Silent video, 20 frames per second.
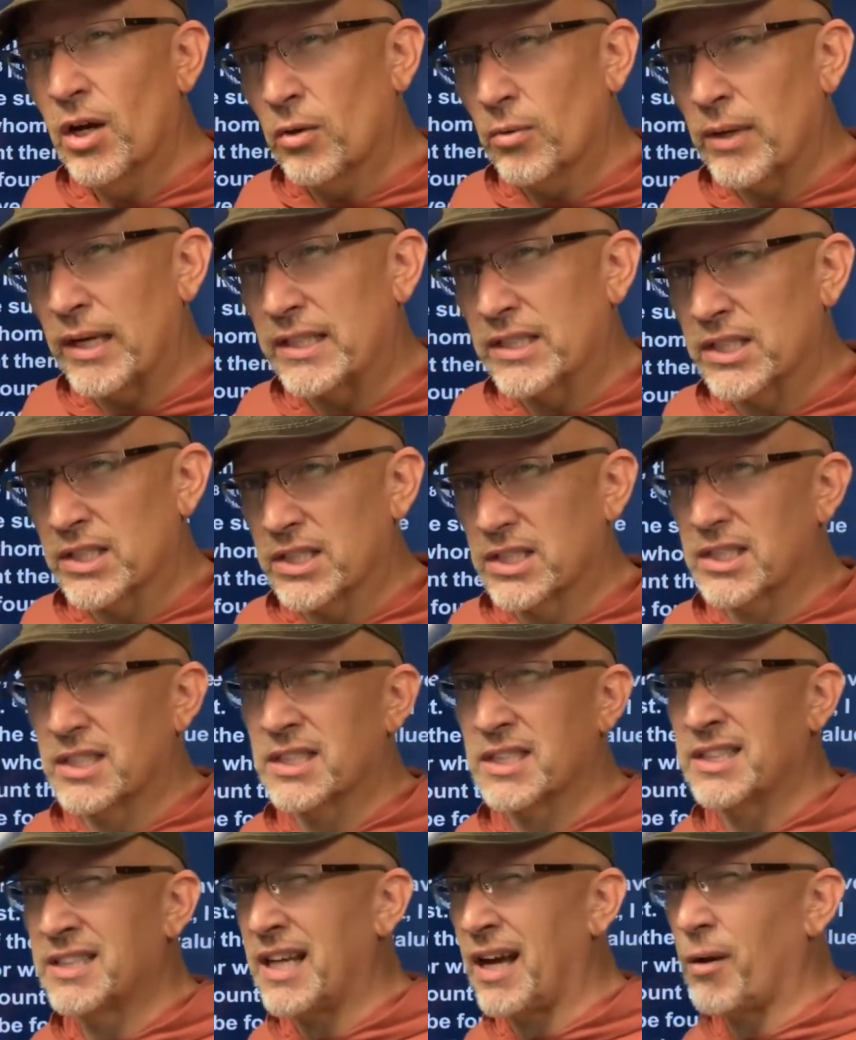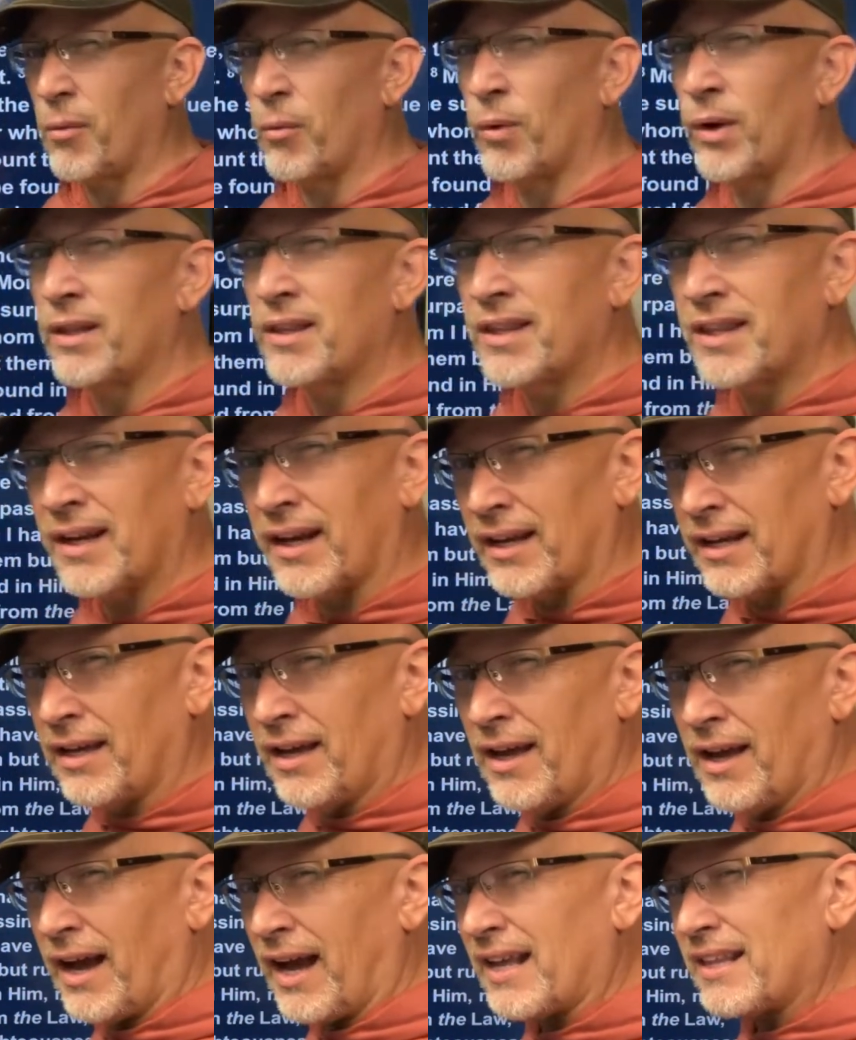righteousness, not one that I,
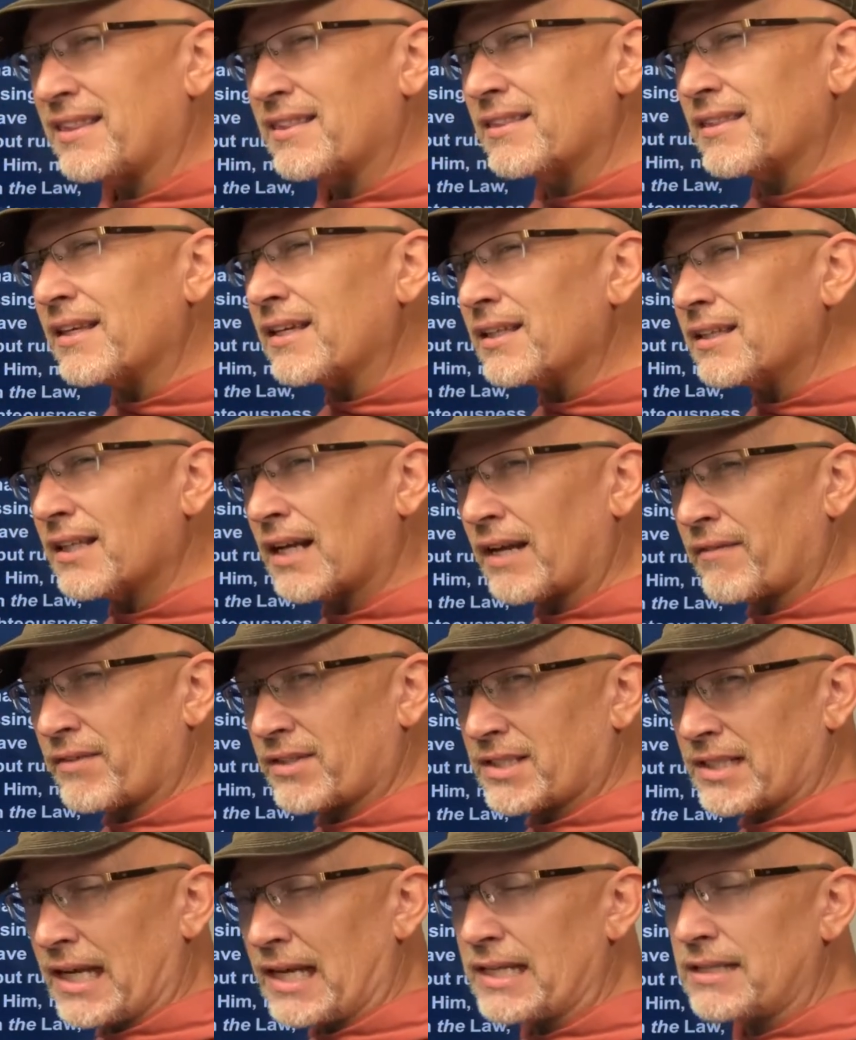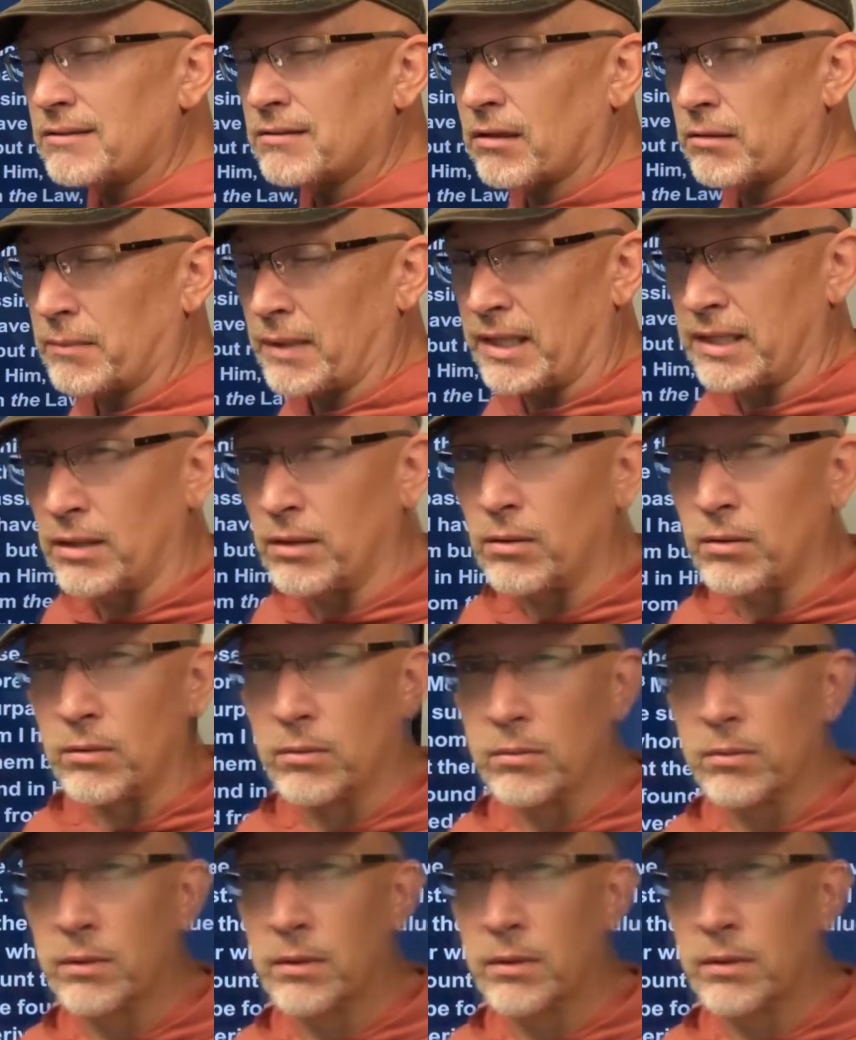I think that I've attained on my own.